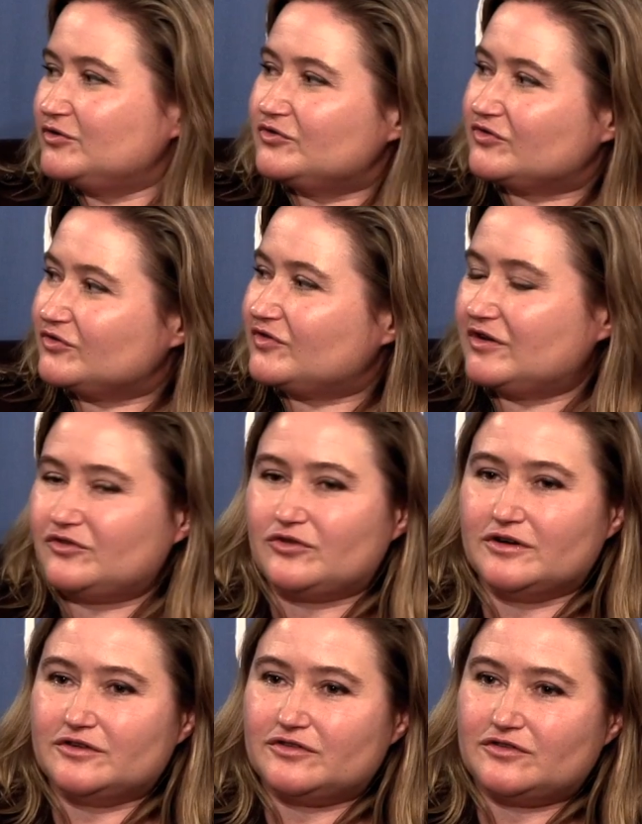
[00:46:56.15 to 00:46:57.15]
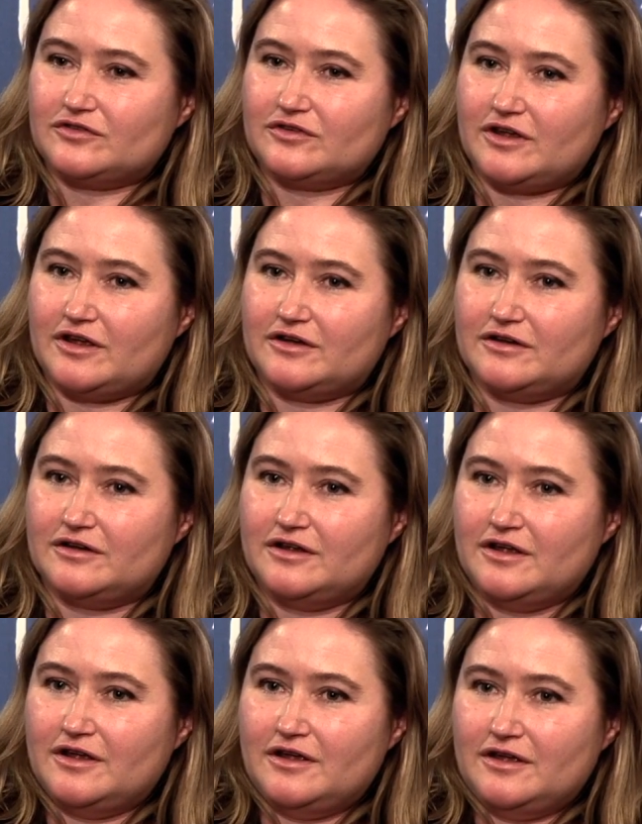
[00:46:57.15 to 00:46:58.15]
users' interests. And
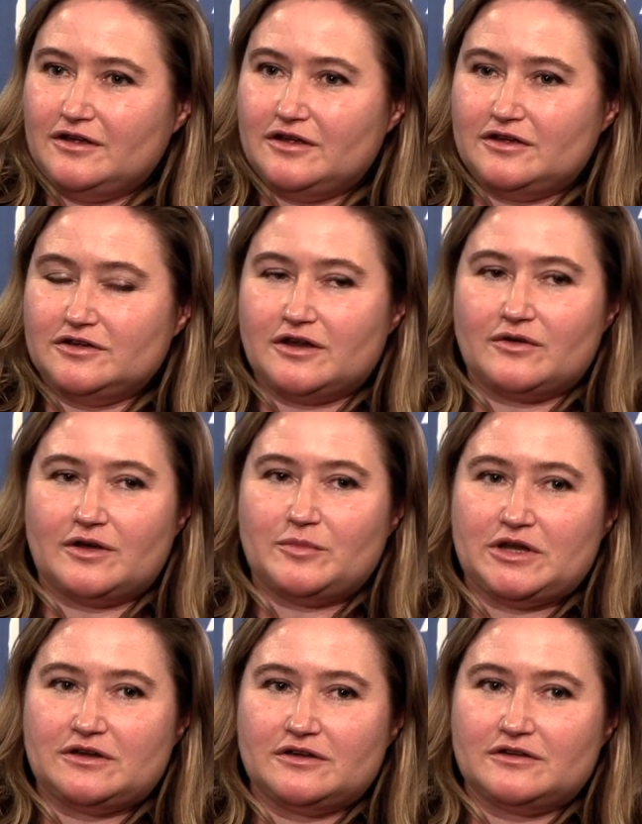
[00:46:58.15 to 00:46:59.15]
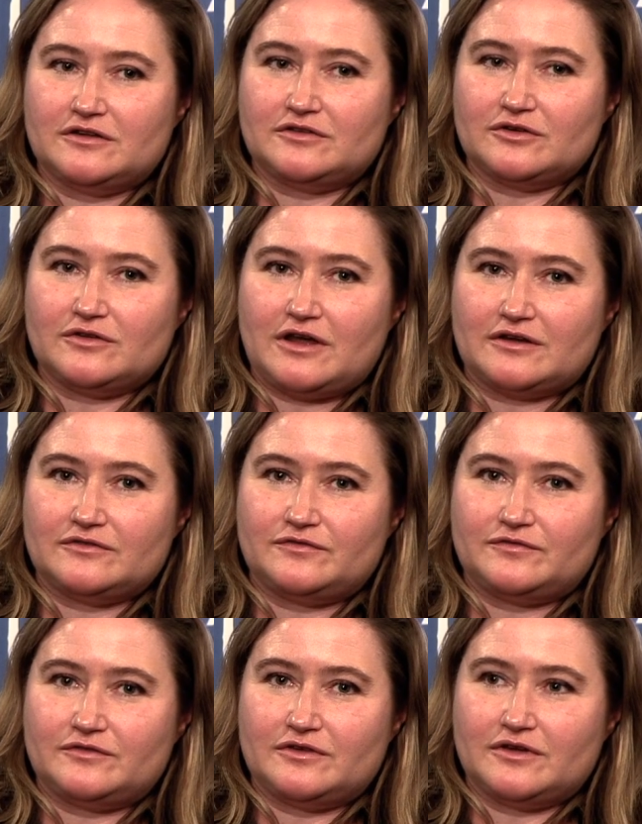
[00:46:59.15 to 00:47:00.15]
it, you know, I mean, there are a lot of
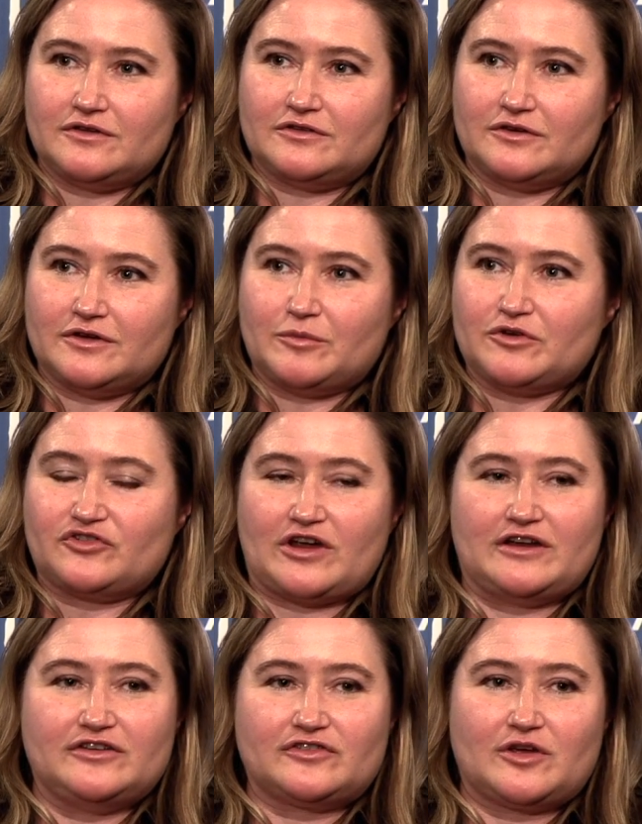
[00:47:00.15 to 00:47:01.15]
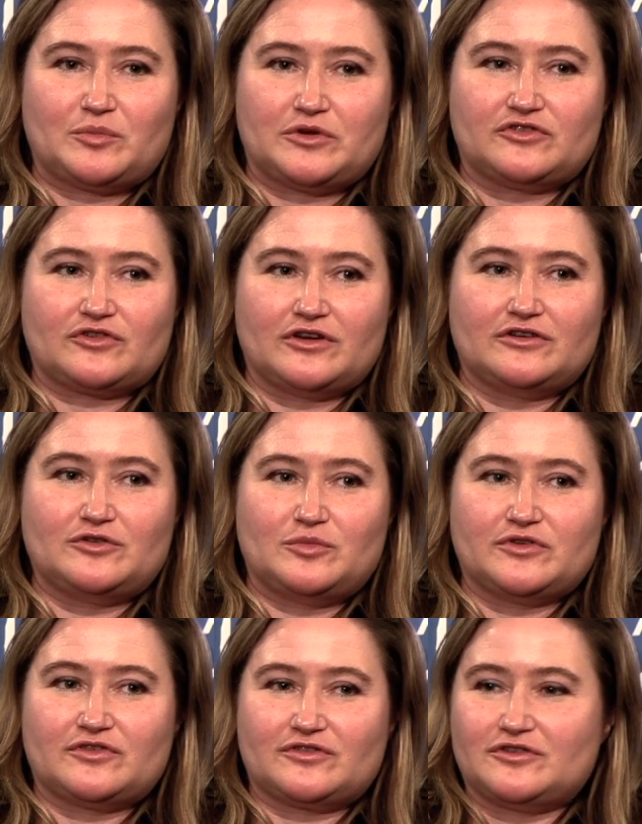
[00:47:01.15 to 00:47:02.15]
there are a number of Chinese companies trying to do
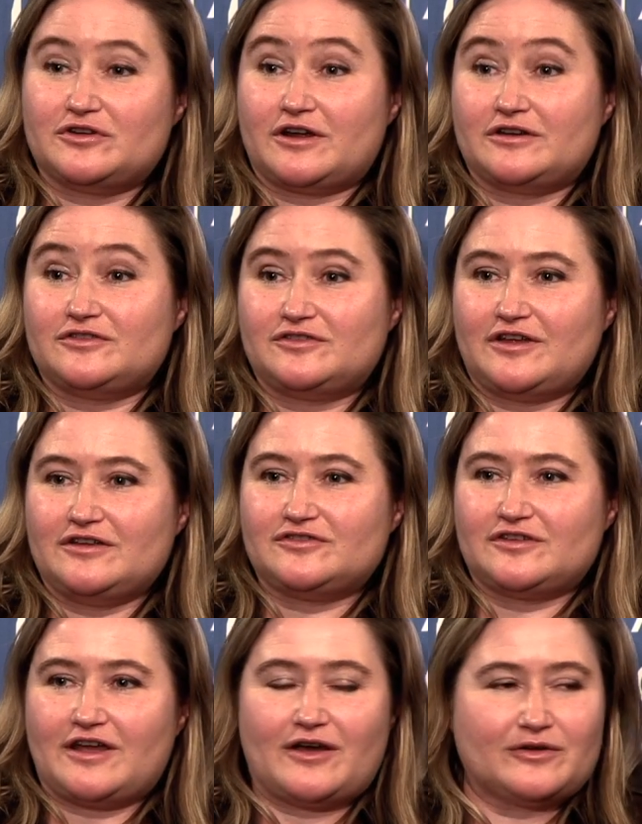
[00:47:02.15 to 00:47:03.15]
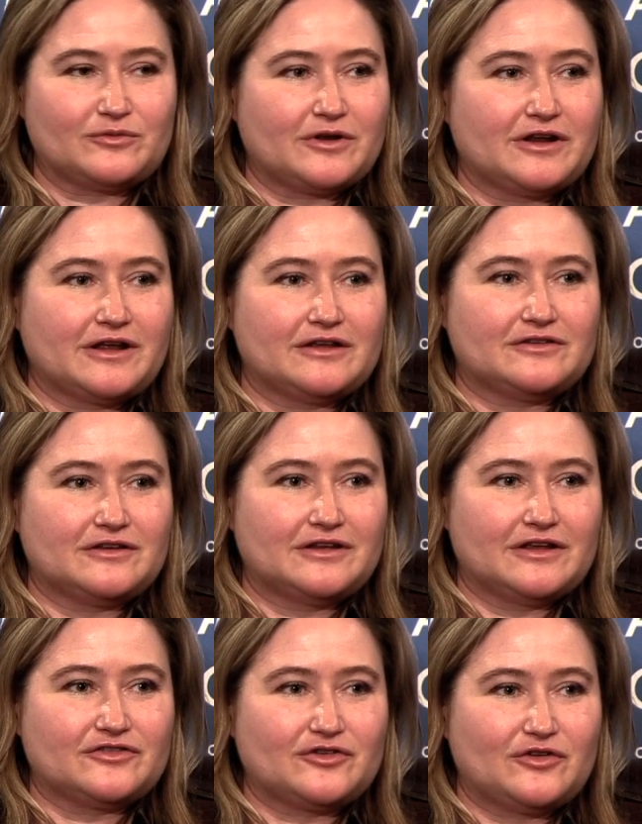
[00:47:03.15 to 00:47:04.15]
business in the United States now and running against